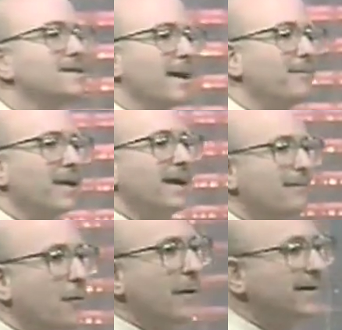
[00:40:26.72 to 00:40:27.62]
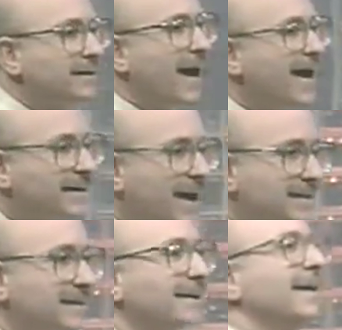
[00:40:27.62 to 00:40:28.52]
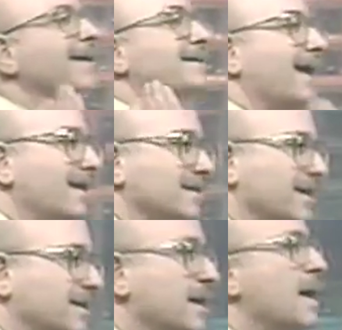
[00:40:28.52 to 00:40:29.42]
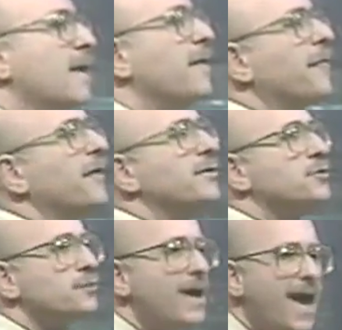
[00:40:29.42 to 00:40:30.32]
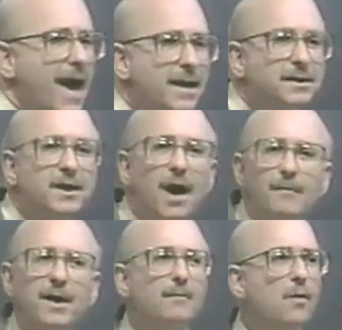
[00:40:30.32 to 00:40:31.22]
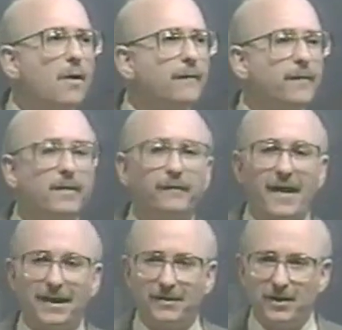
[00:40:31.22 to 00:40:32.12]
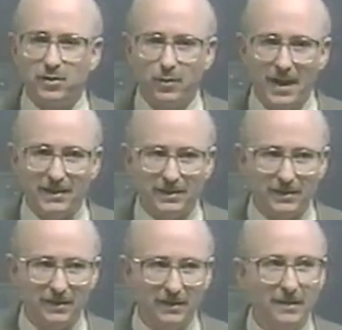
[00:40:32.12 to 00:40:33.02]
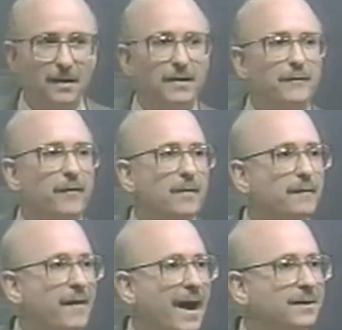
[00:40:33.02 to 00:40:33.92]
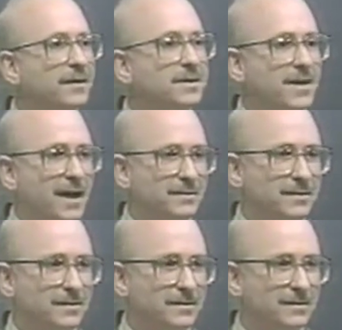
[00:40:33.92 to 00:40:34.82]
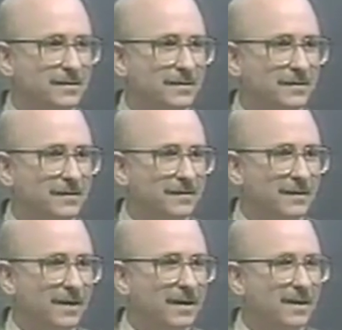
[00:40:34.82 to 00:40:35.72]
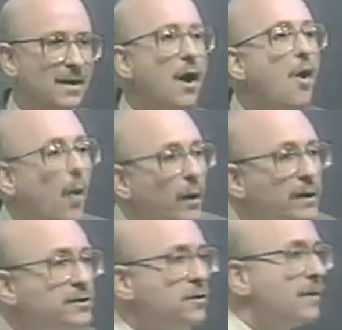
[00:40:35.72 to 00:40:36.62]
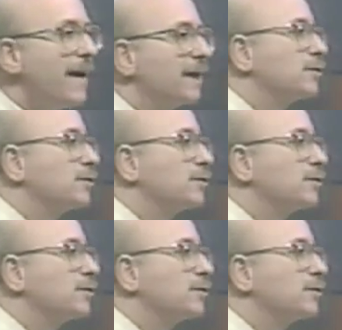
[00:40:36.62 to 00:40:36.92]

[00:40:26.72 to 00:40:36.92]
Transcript: something important diagnostically. It tells us that the dread is coming more from the fact that it's waste than from the fact that it's hazardous. Okay. What do we do about